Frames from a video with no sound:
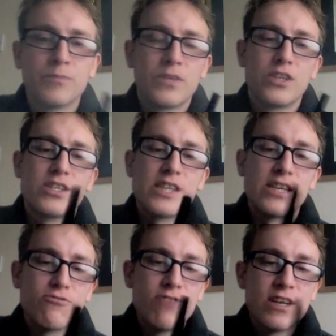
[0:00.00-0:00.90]
As you can see,
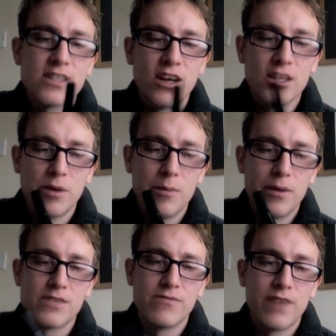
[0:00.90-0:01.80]
it's really starting to pump
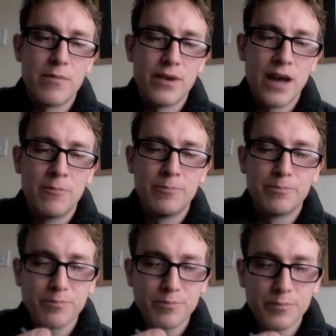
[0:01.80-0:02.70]
out some vapour now.
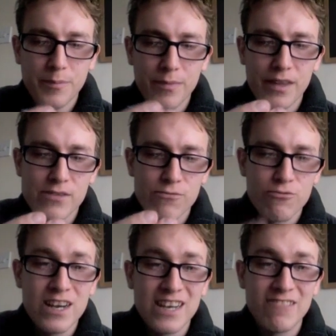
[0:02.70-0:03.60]
It's a
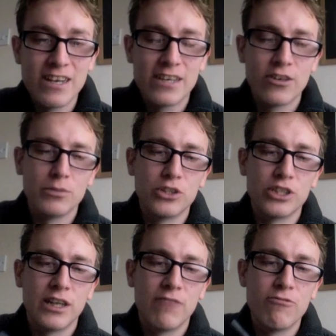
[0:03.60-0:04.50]
really good
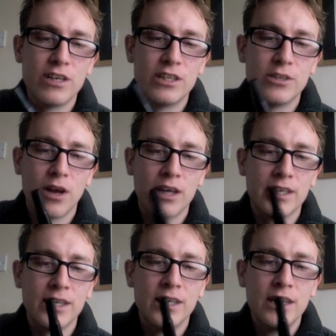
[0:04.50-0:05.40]
machine, I really do
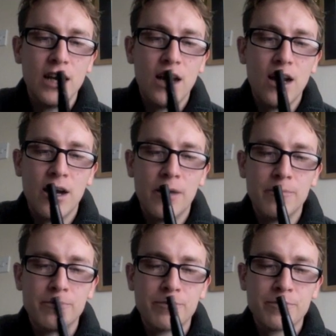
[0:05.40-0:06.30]
like it.
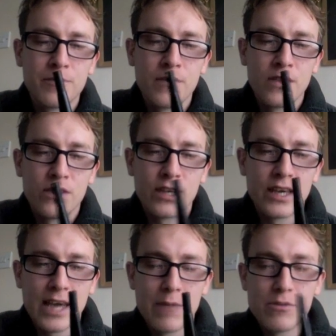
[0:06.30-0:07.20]
The
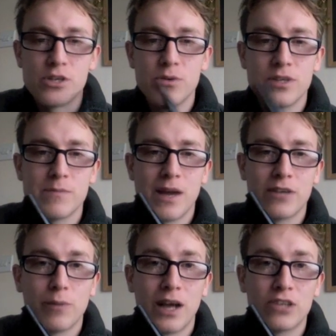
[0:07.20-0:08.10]
kit came with 2 of these
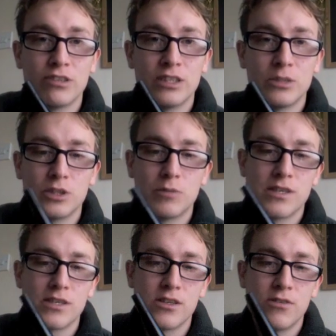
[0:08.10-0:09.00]
manual batteries, which
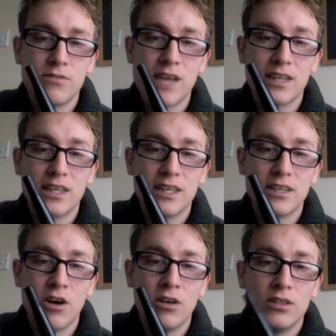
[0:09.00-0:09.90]
means that you've technically
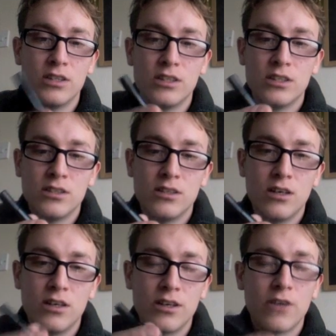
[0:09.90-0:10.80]
got
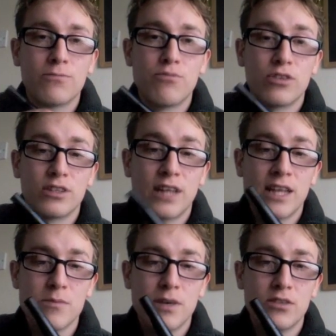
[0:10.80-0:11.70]
enough product there
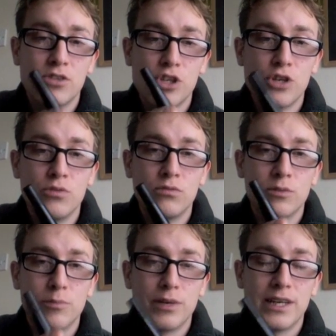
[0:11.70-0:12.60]
to make 2
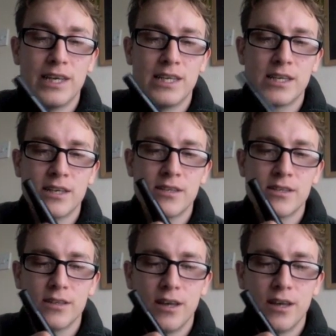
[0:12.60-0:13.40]
complete e-cigs.